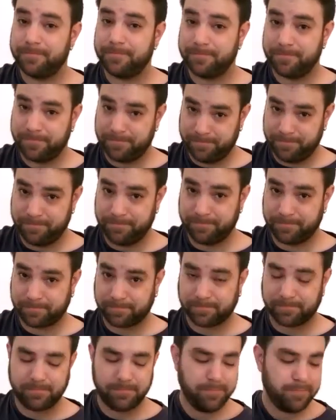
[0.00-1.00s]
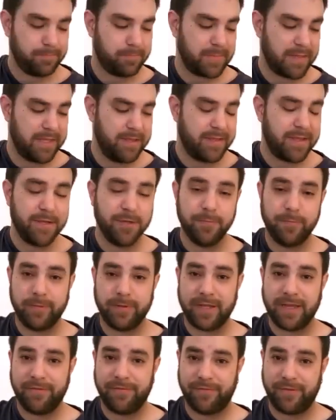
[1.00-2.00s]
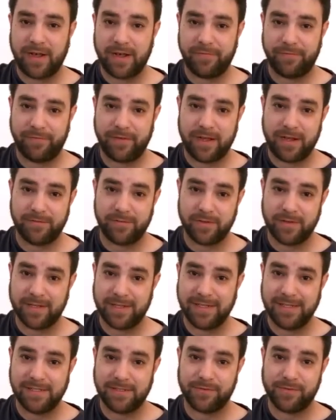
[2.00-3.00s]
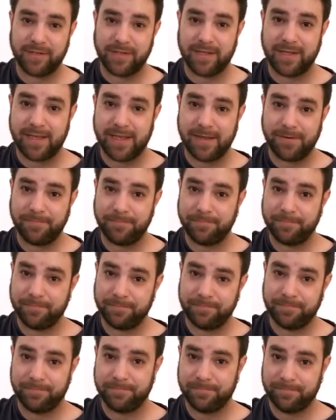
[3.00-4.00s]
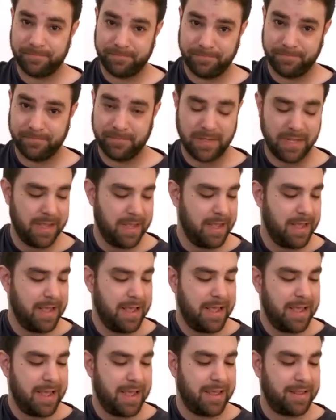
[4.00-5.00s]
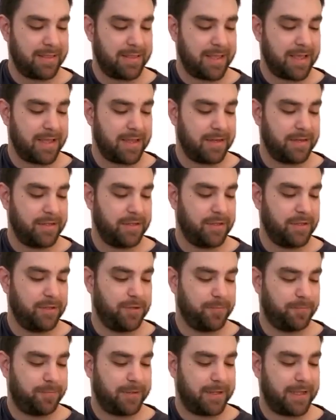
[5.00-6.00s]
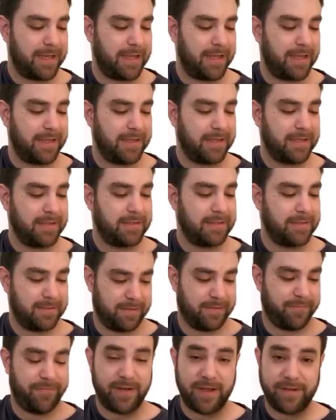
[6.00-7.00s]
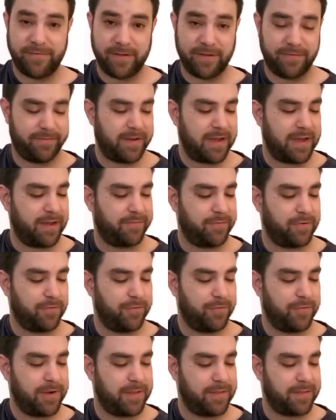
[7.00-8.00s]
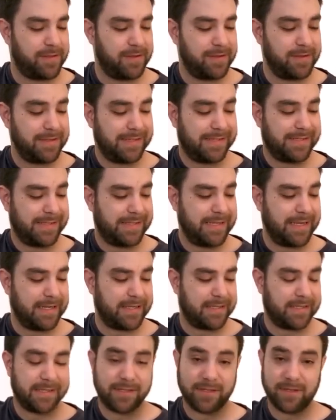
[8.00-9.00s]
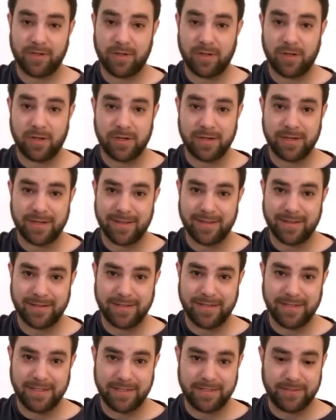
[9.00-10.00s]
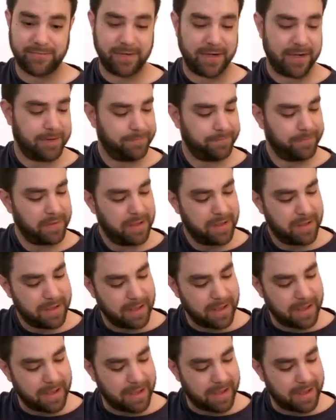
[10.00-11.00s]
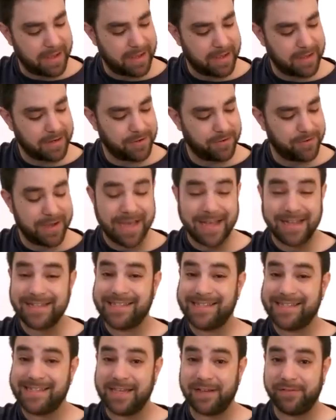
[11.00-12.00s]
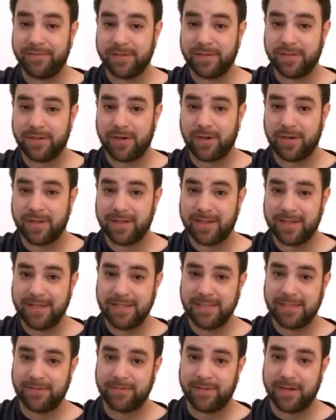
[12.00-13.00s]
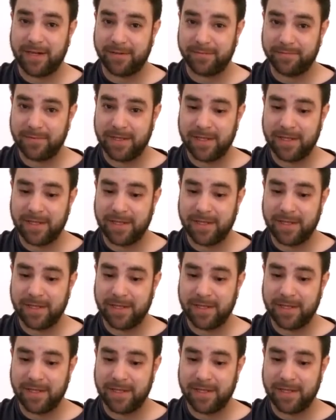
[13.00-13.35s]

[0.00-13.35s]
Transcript: And then you play 5, 5 on the E string again. And then you play 5, 5, 5 with 6 on the D string. And you add 7 on the E string.